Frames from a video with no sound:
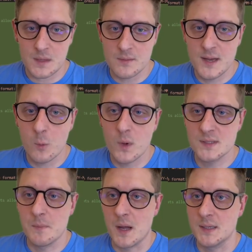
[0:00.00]
There
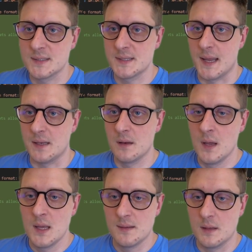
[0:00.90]
was my state
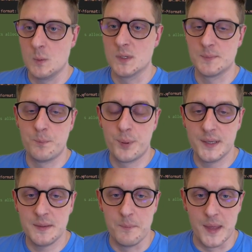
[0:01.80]
that was
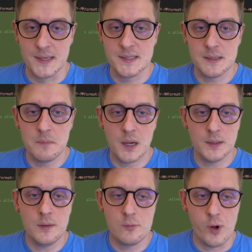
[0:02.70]
pretty basic,
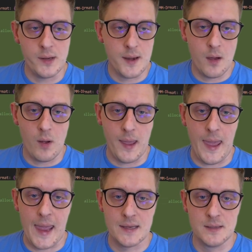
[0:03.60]
but right now I
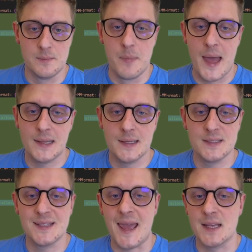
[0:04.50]
added
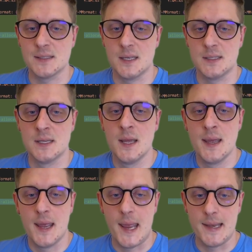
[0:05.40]
balance, assets,
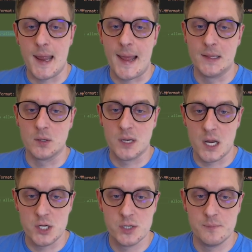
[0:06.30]
and
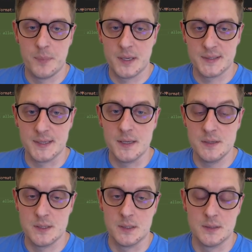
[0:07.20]
allocation
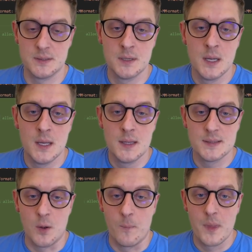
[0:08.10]
percentage.
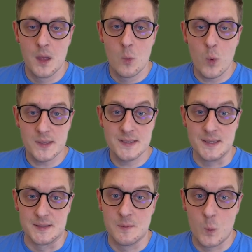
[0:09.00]
So what's
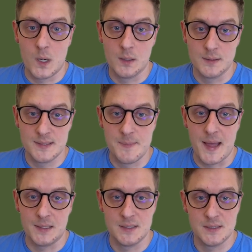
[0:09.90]
this? Well, this
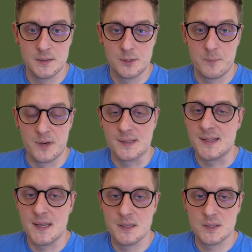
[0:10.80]
balance
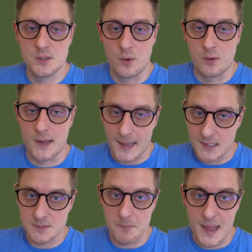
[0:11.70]
represents your
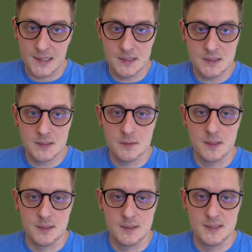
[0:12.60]
cash balance.
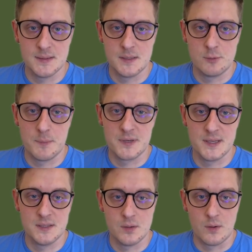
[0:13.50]
This
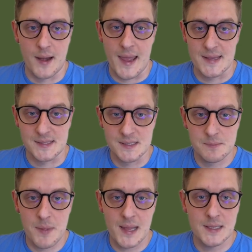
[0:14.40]
represents your assets
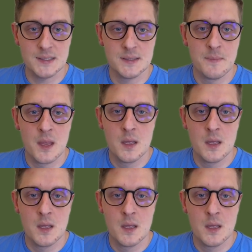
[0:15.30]
balance,